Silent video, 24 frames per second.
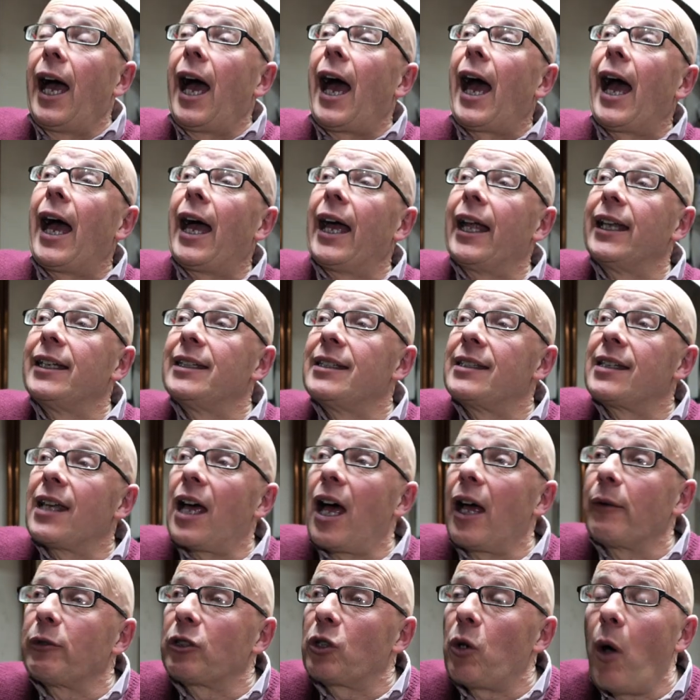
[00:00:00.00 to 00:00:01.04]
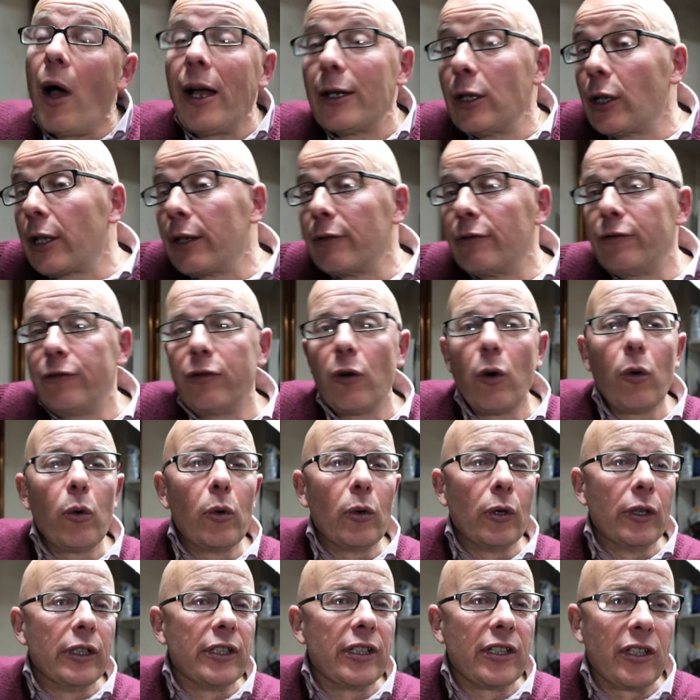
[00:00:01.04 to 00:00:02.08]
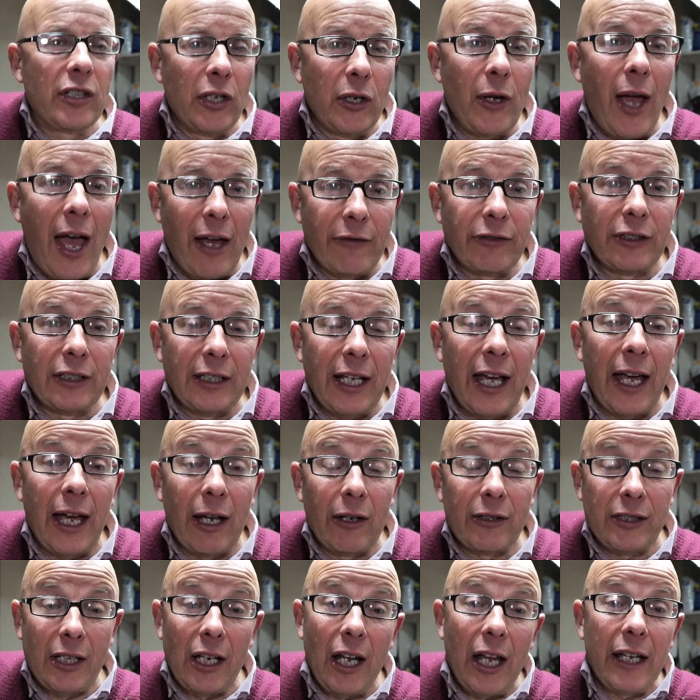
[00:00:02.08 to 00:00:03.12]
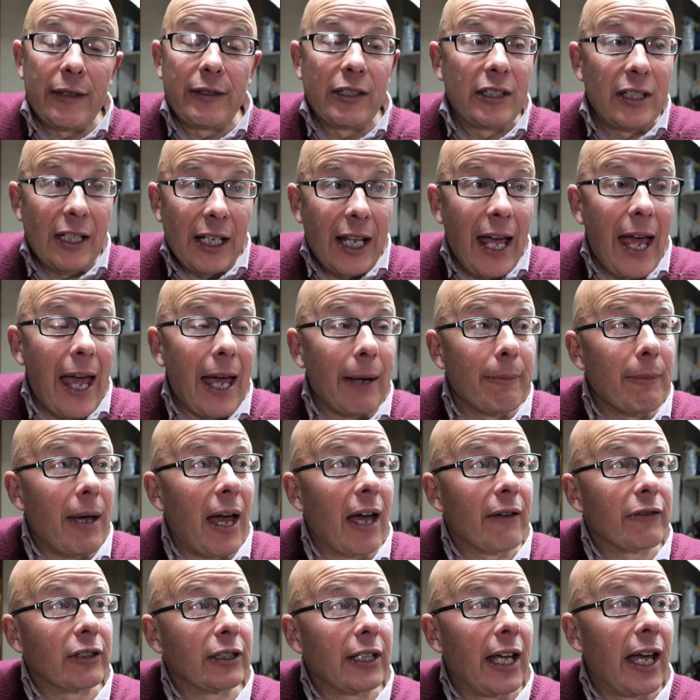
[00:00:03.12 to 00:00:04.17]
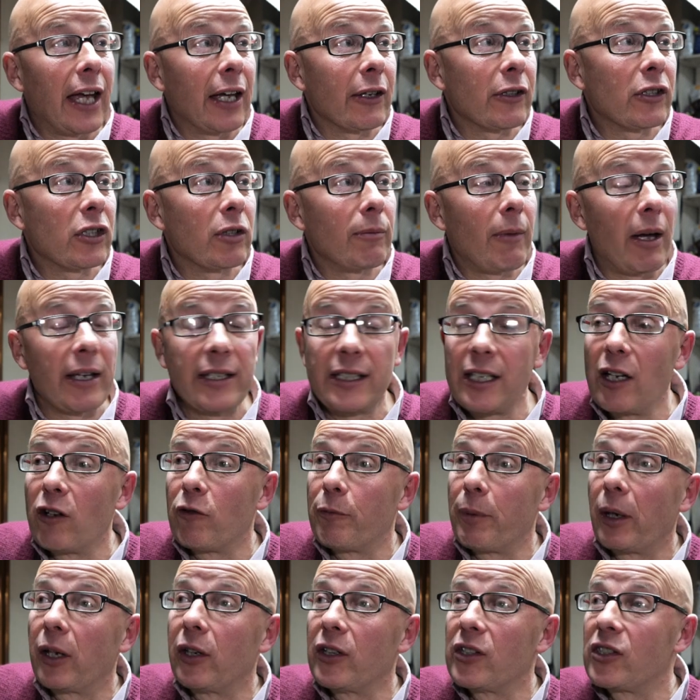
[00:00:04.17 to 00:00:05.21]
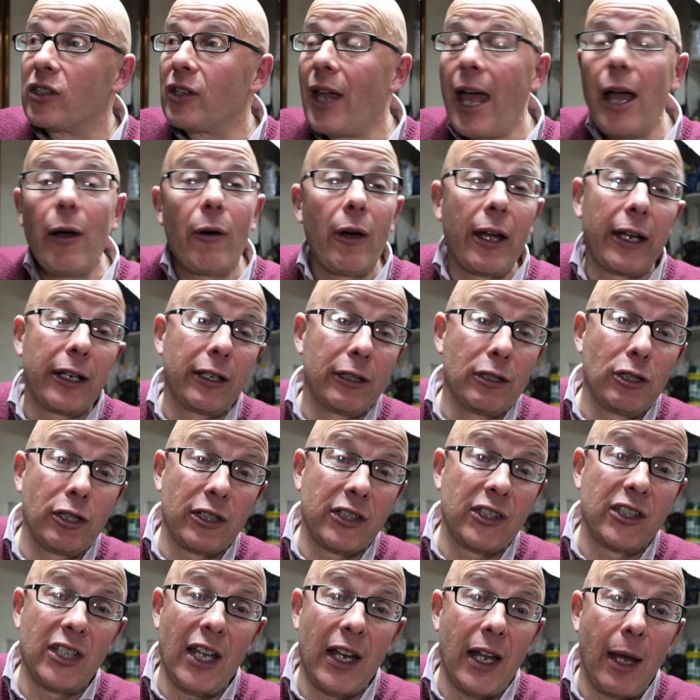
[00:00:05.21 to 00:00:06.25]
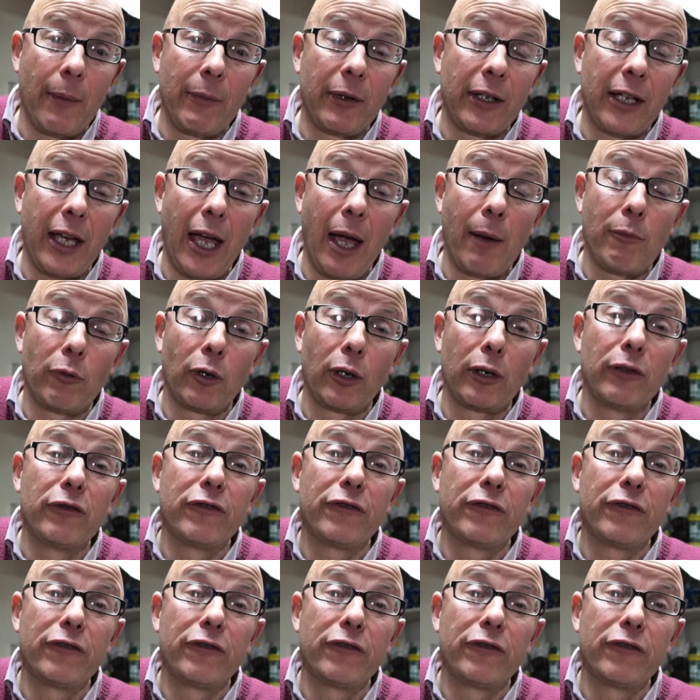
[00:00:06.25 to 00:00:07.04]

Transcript: And I was quite looking forward to having the house, and I still am having the house to myself, because now I can just set up the camera and